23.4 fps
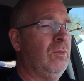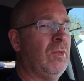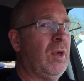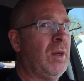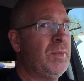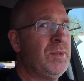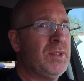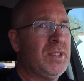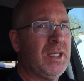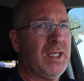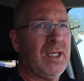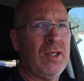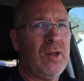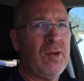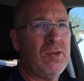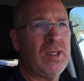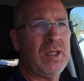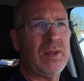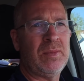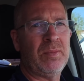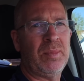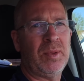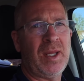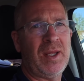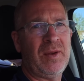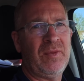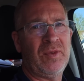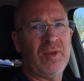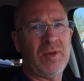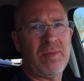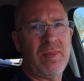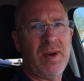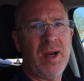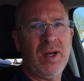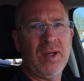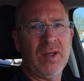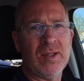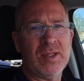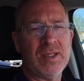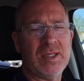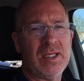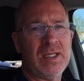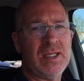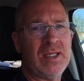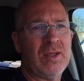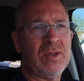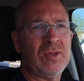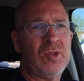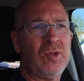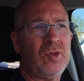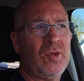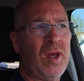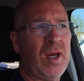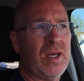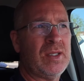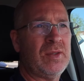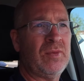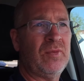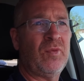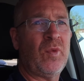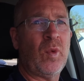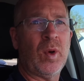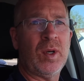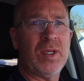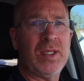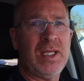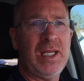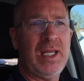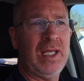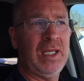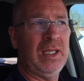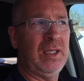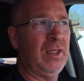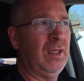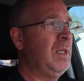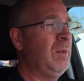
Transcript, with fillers: Robinson Cano didn't play for the Mariners until 2014.